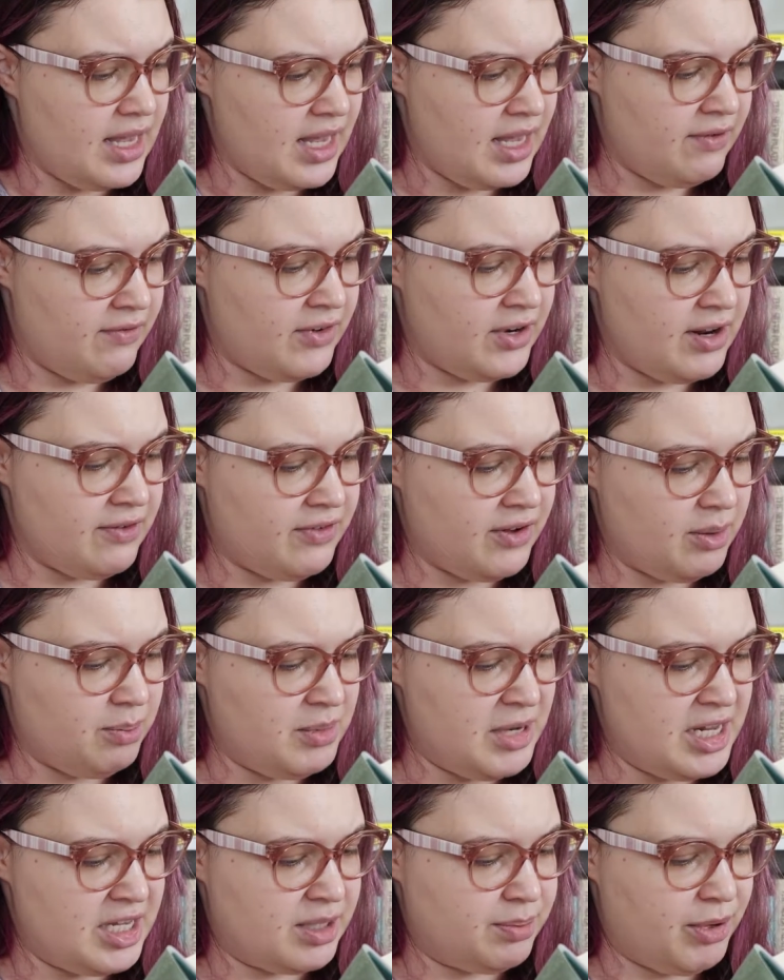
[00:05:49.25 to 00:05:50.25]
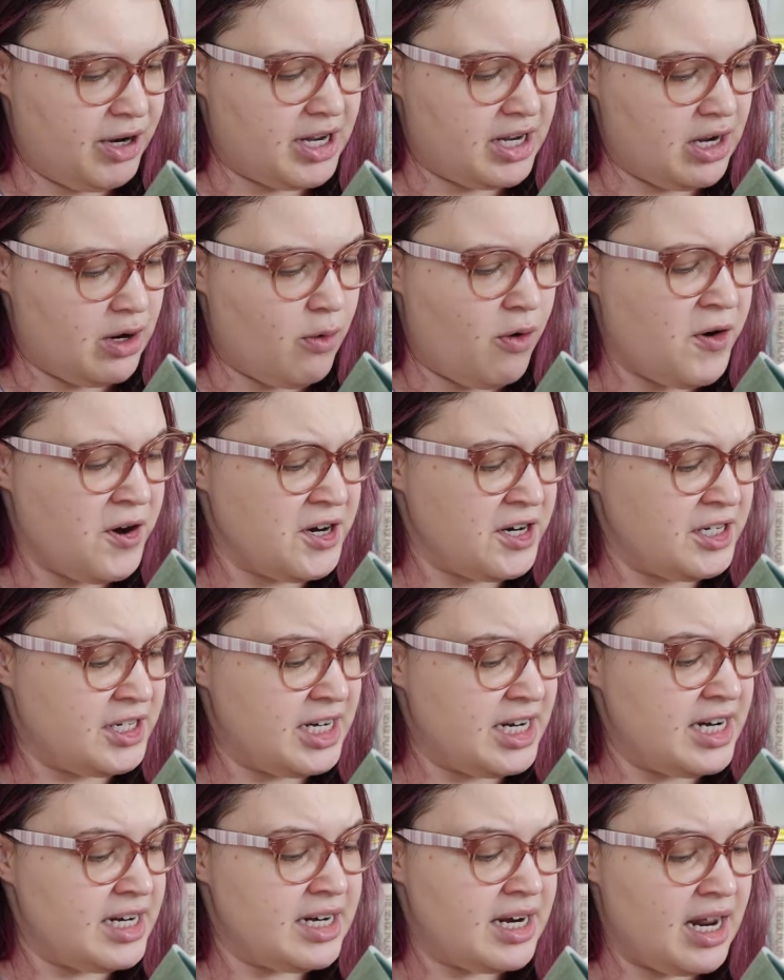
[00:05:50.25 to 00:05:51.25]
even if it means breaking
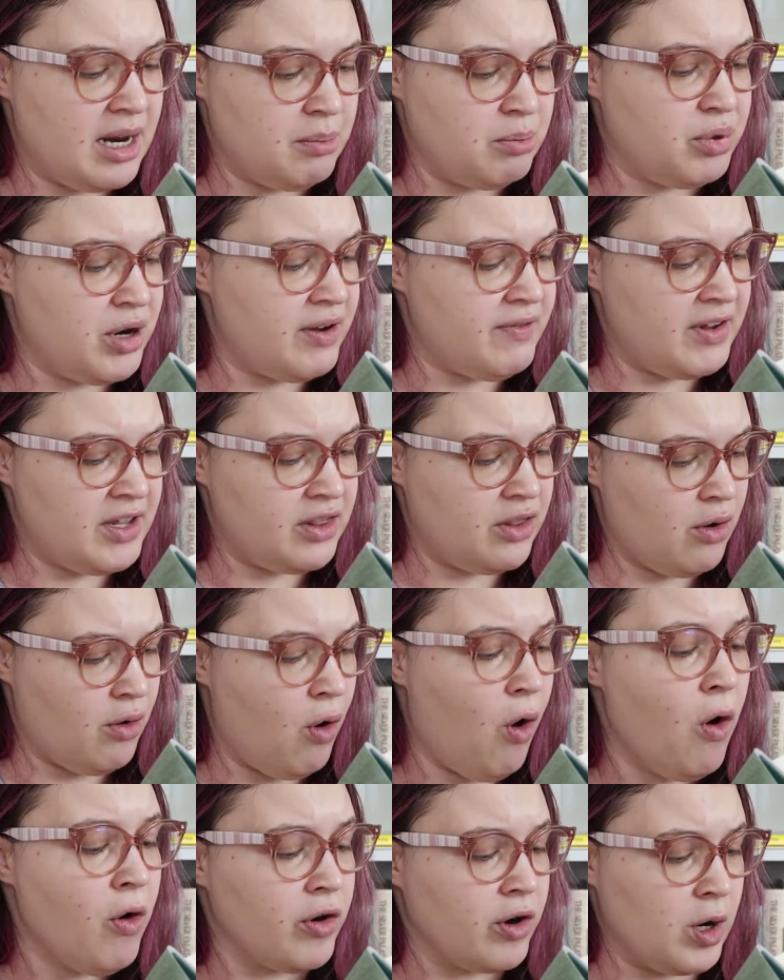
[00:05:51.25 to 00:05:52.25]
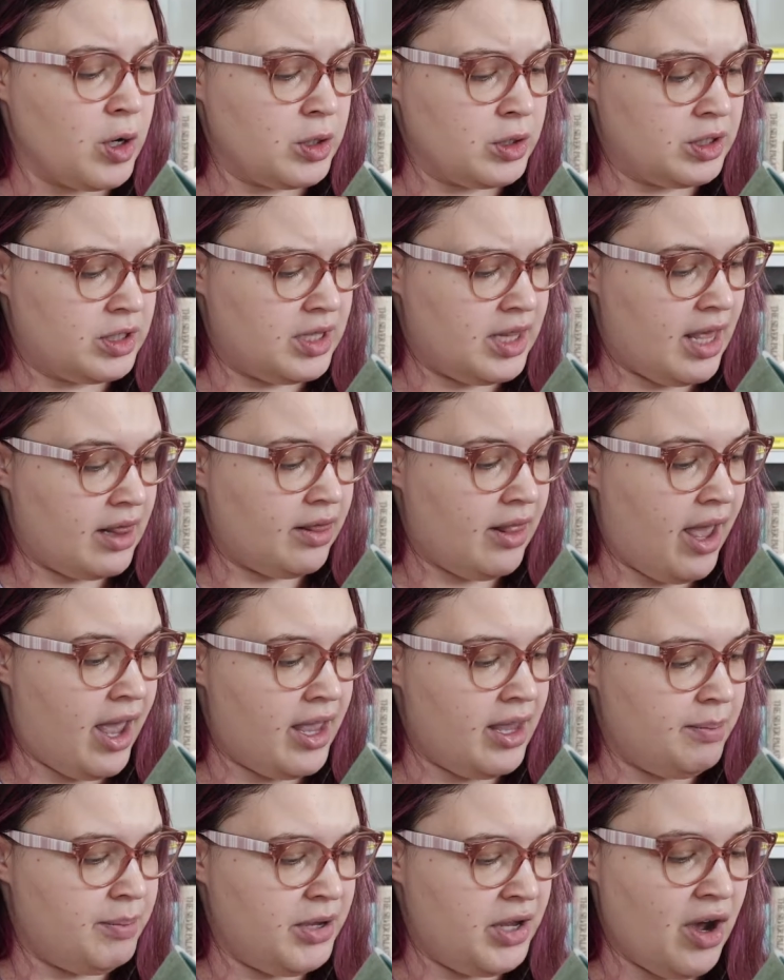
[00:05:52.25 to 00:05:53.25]
quarantine and braving the horrors that
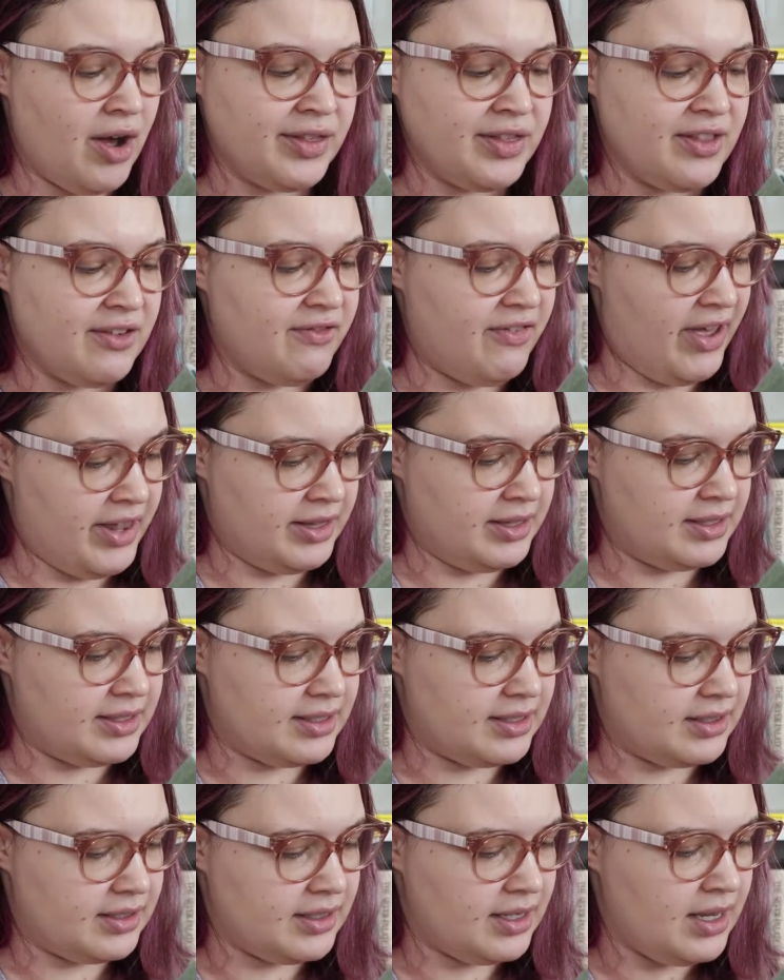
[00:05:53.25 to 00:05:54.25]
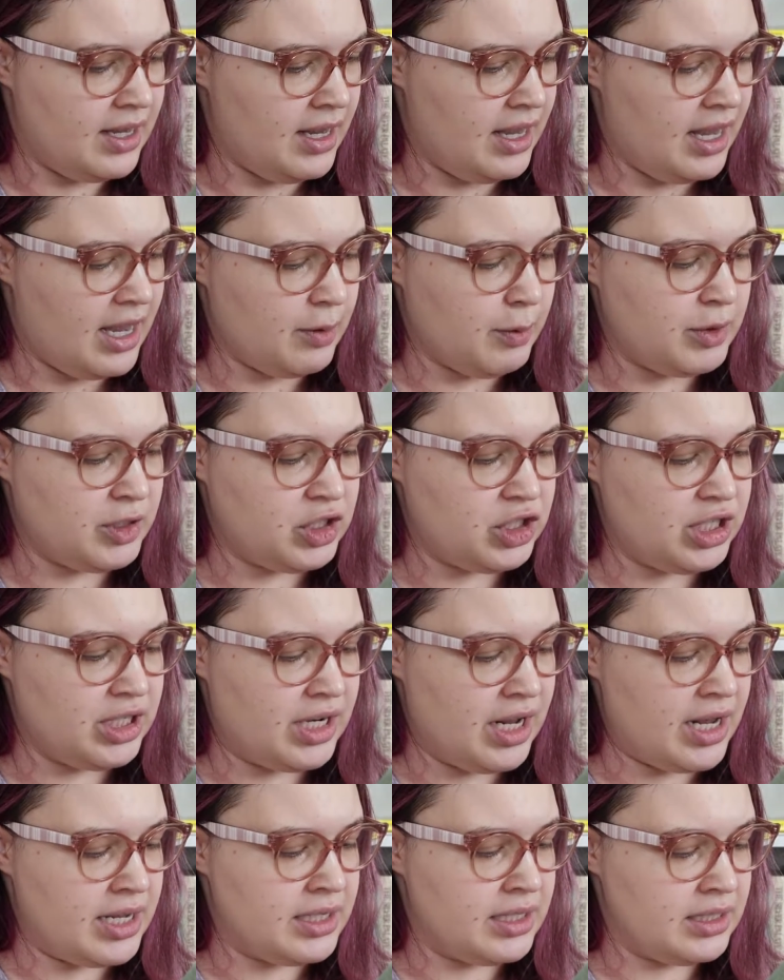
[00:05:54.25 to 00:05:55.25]
lie beyond the fence. And when she
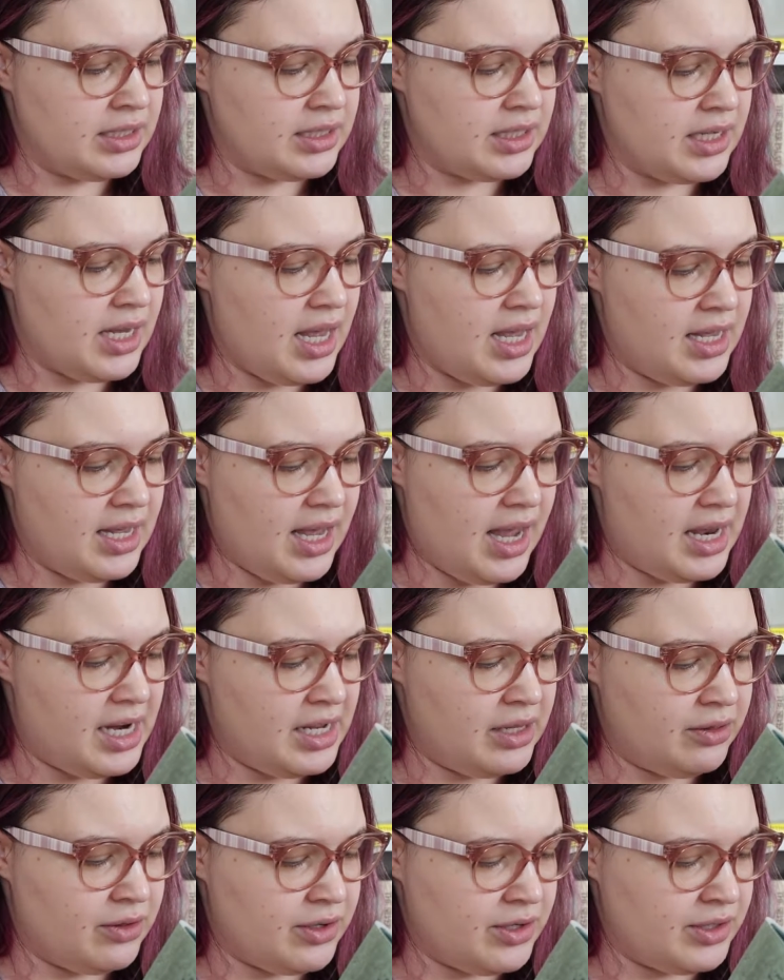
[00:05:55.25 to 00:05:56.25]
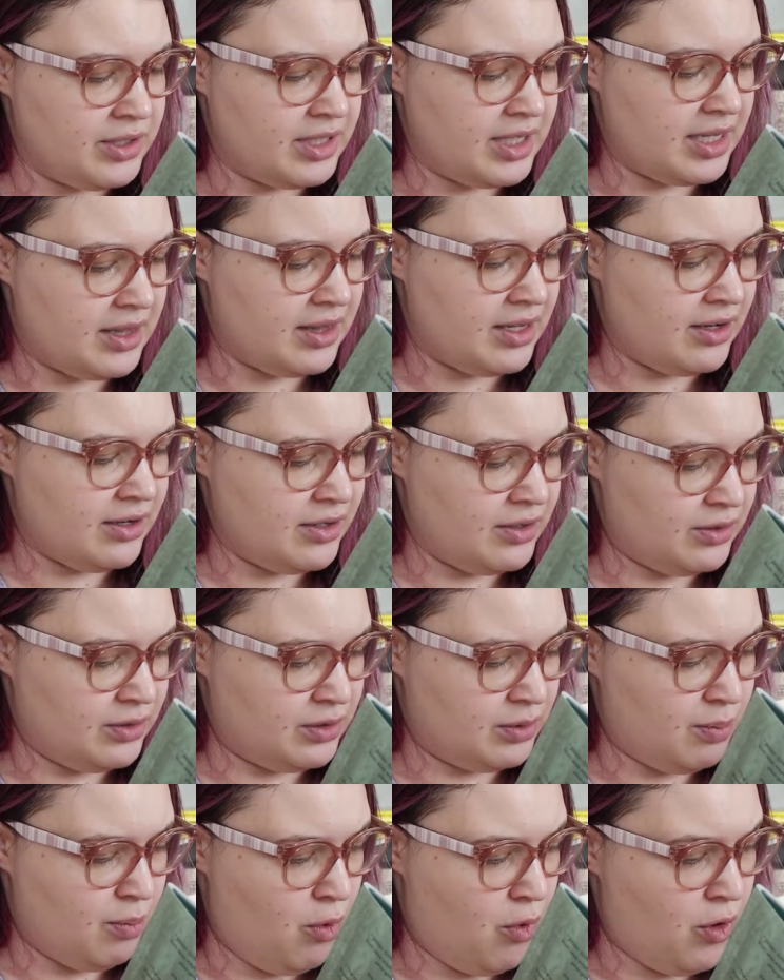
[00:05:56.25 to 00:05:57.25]
does, Hetty learns that
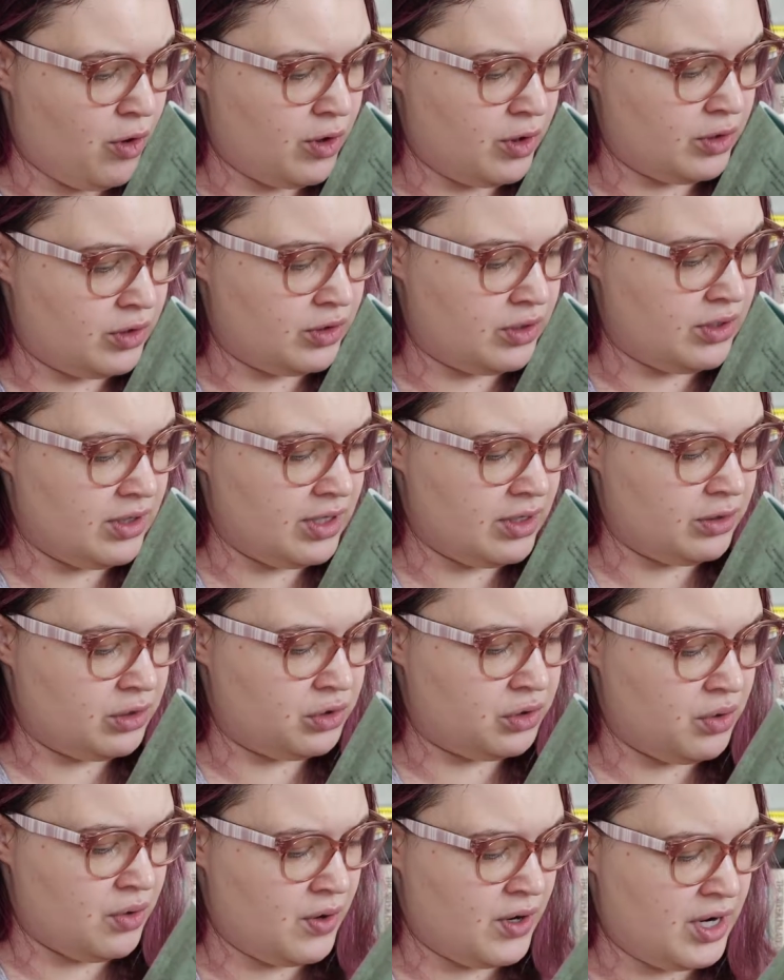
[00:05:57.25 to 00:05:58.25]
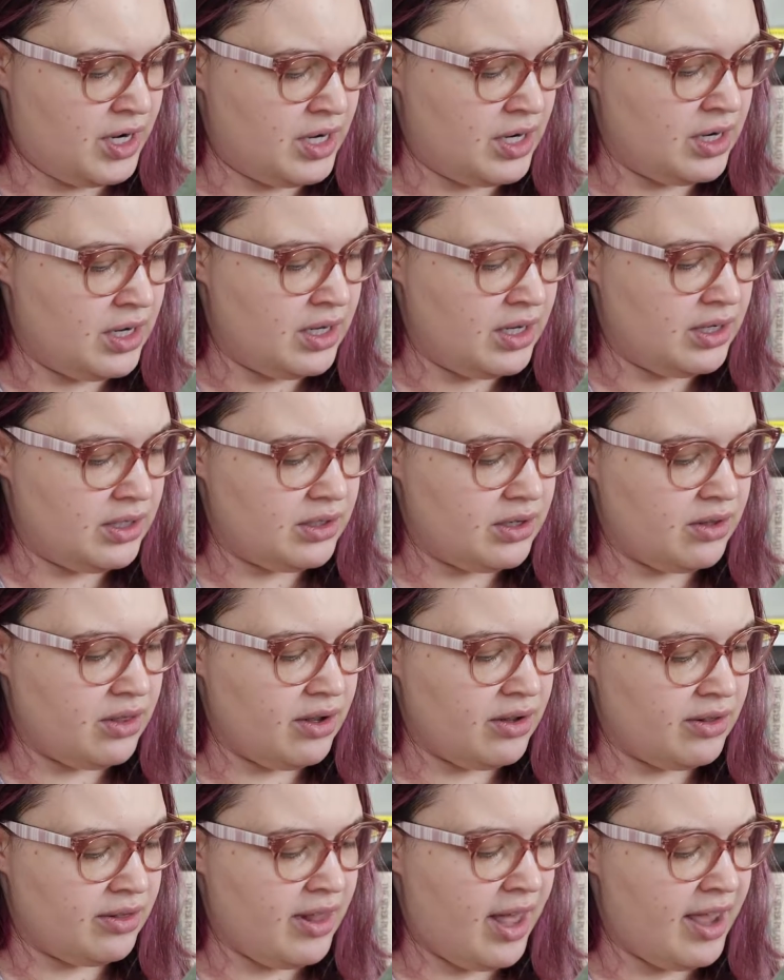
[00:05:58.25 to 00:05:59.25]
there's more to their story, to
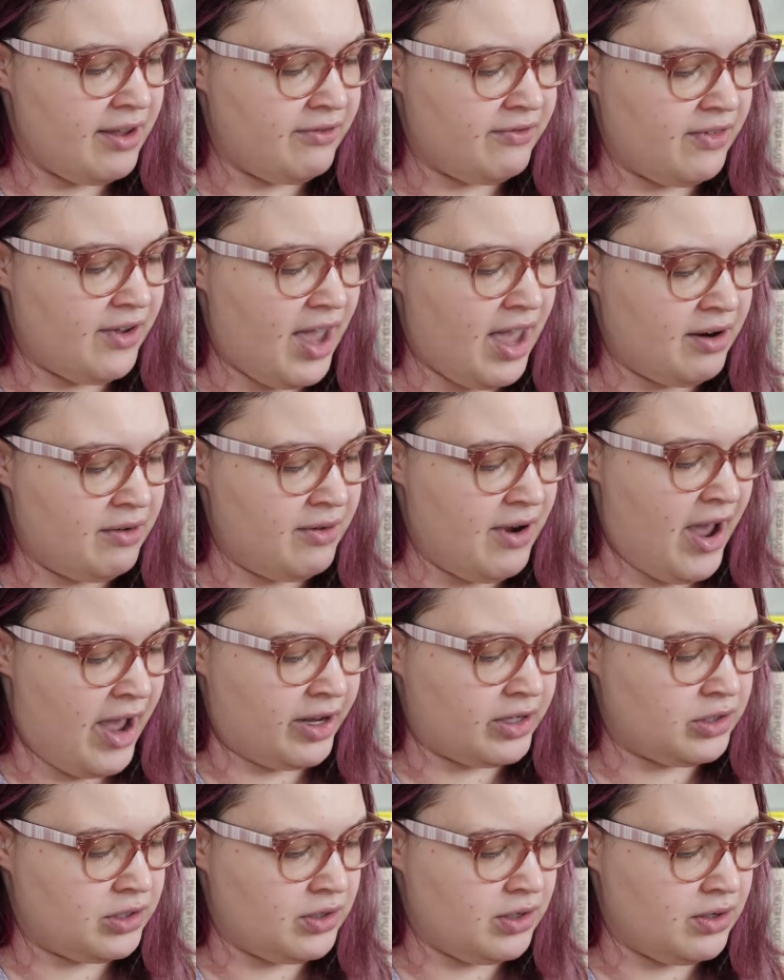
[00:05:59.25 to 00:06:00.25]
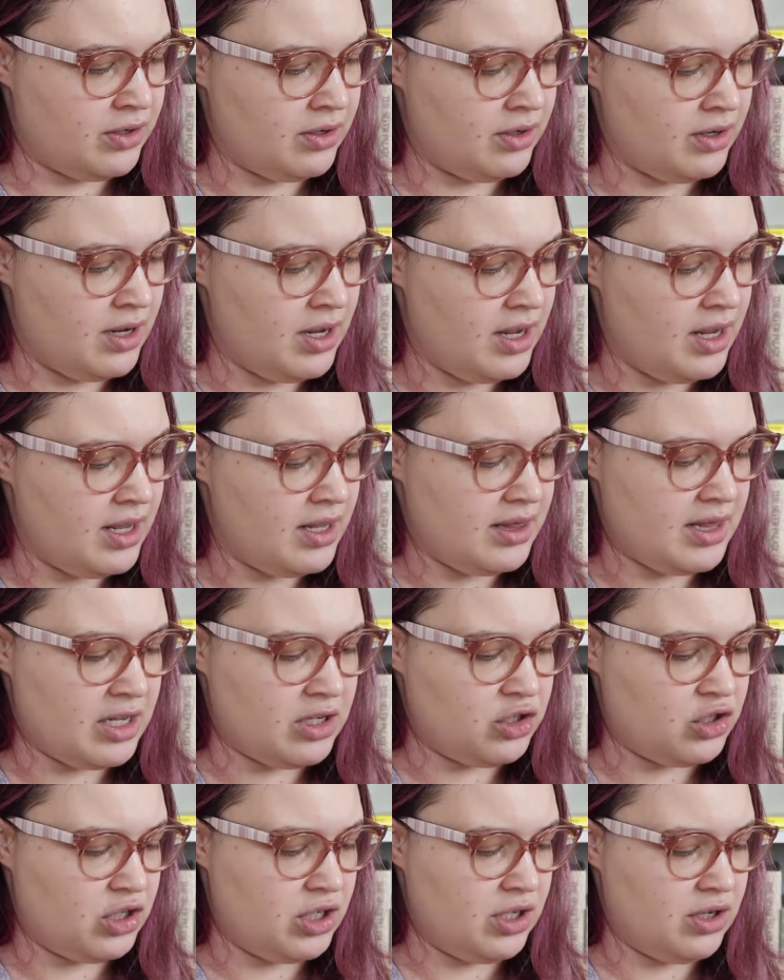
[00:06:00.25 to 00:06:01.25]
their life at Raxter,
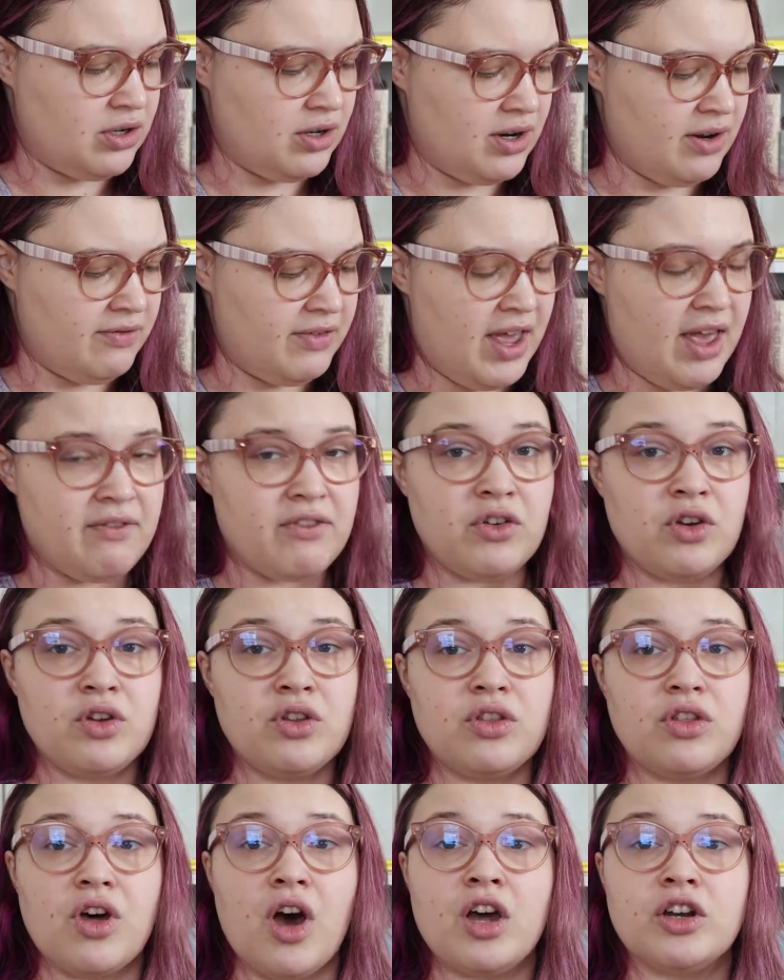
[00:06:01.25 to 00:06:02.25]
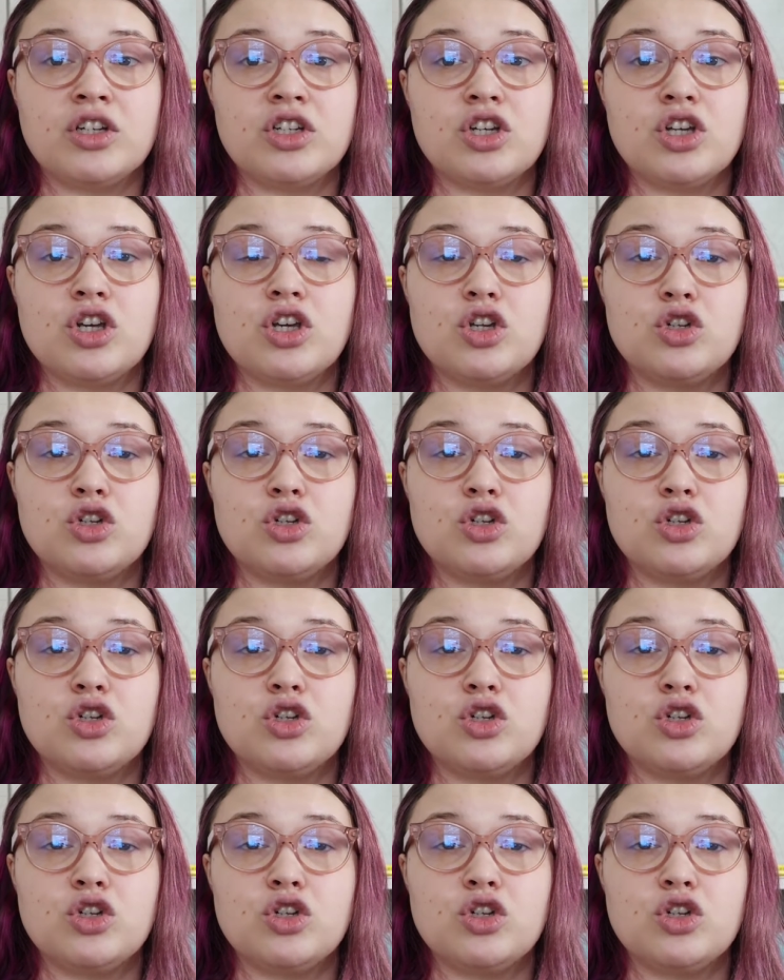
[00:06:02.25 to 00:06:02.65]
than she could have ever thought